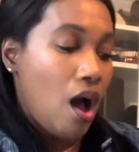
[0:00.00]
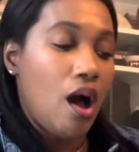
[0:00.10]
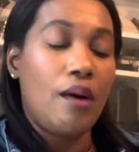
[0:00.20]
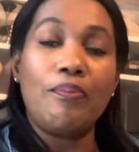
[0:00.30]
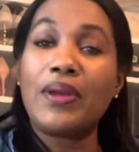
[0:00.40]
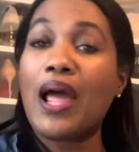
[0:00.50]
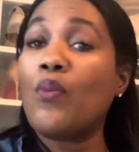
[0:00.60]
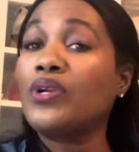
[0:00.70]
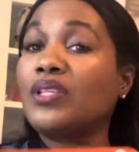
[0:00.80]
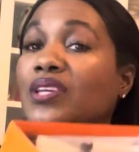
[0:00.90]
But
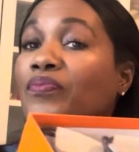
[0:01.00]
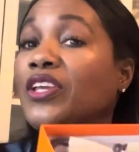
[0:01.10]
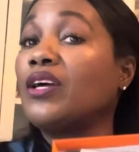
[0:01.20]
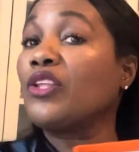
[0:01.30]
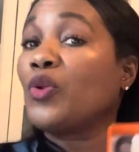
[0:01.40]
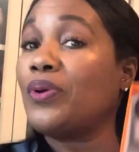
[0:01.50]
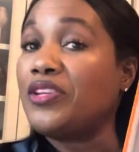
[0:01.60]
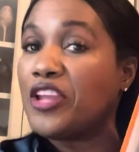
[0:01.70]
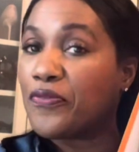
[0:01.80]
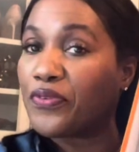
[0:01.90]
I wanted something a little
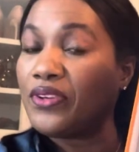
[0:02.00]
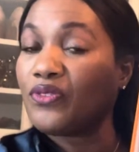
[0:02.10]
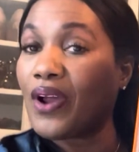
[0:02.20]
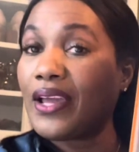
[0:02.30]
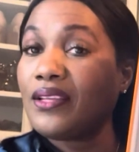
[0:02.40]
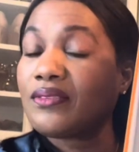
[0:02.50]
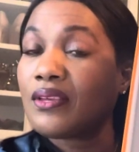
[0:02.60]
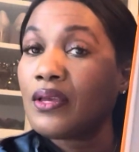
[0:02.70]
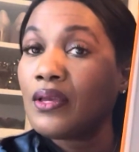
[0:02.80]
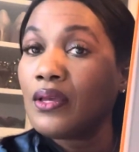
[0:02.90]
bit different,
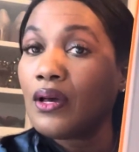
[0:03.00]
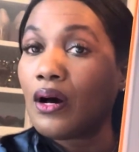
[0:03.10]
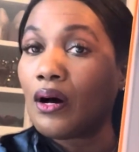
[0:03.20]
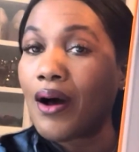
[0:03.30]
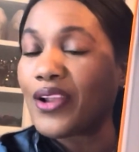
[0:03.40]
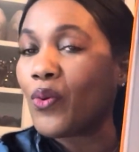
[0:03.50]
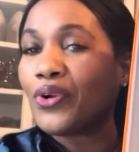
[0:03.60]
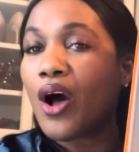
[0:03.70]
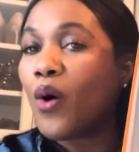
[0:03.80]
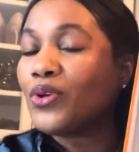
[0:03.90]
right? I
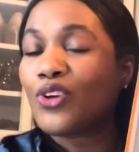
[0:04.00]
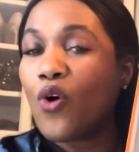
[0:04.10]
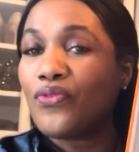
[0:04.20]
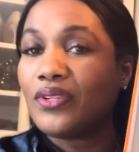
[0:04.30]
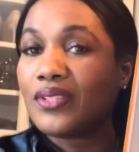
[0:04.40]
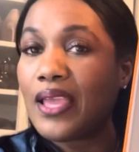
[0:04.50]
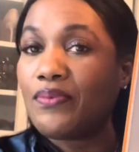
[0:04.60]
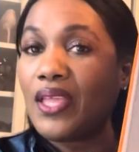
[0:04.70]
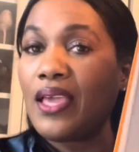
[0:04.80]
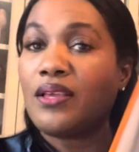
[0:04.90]
don't want to always go for the
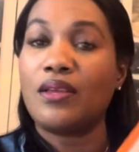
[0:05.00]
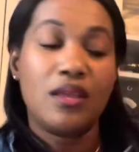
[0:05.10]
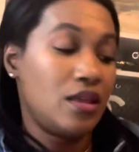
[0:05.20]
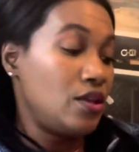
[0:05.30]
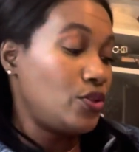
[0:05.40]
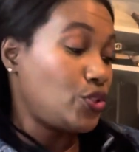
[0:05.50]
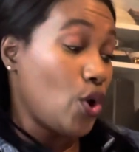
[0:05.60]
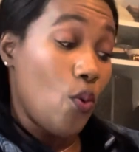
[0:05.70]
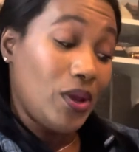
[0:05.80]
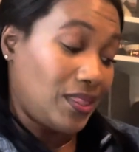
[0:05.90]
same thing.
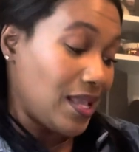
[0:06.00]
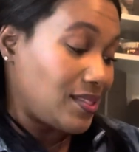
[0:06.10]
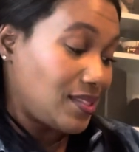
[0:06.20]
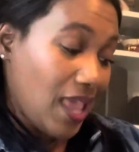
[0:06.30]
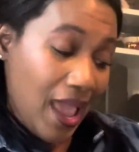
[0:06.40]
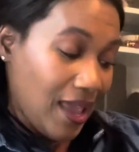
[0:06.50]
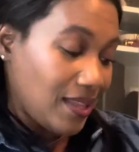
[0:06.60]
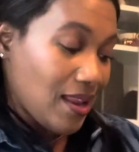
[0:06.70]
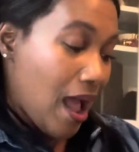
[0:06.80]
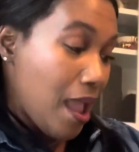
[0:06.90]
So with that
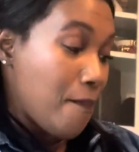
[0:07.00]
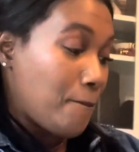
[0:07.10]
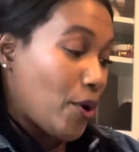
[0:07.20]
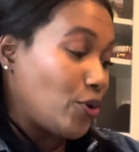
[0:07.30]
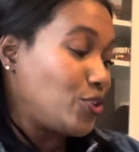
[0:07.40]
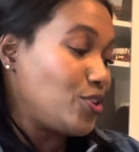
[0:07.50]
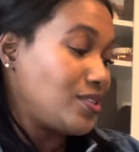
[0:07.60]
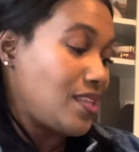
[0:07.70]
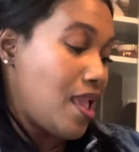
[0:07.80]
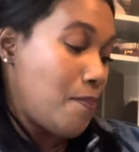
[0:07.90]
said, I
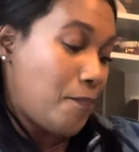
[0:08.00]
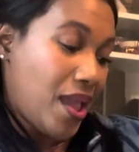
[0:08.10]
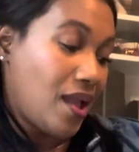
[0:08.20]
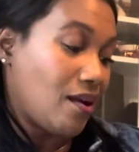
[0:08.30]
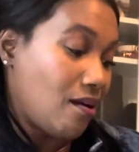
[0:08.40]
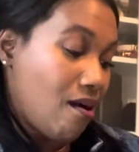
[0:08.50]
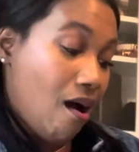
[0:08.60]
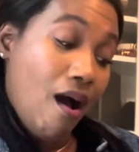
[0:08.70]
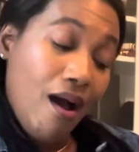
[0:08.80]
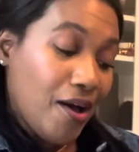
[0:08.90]
purchased a
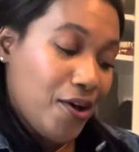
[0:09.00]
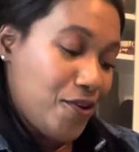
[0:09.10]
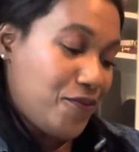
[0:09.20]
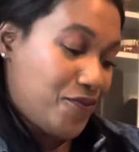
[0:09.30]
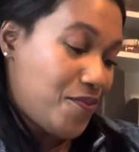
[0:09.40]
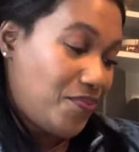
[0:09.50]
pair of